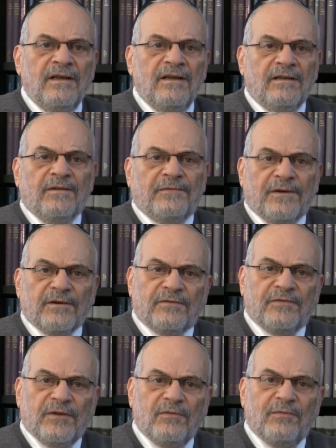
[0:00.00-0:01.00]
In the first
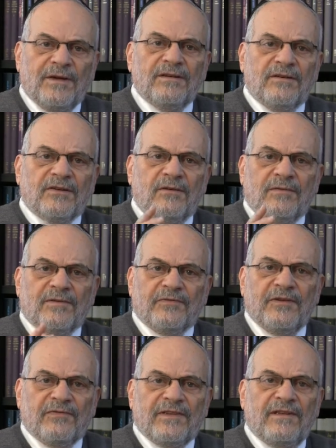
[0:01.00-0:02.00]
few months, over
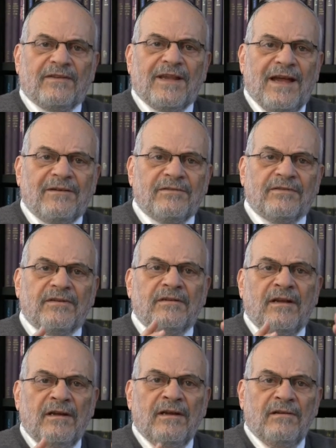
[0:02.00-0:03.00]

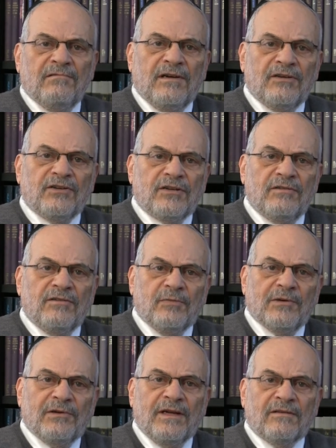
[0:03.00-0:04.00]
50,000 Russians
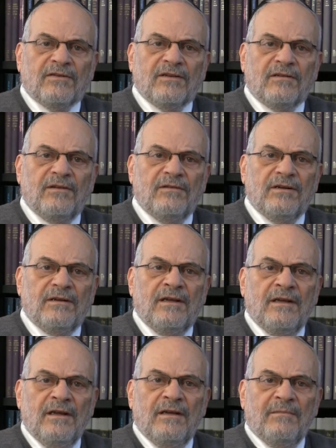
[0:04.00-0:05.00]
were executed
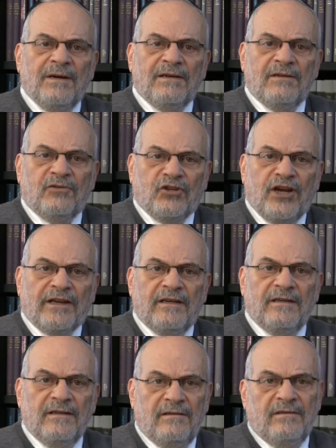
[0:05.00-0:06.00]
by the
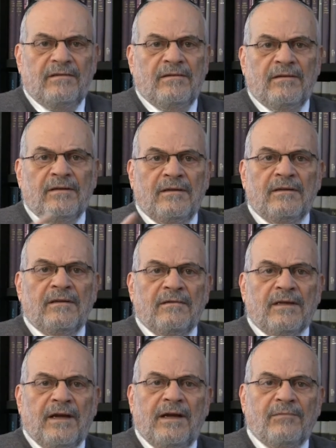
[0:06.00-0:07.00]
Cheka, the
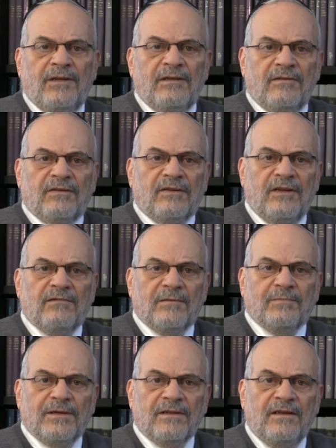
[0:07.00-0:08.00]
communist secret
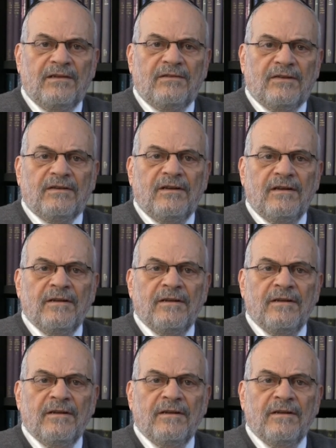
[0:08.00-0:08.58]
police.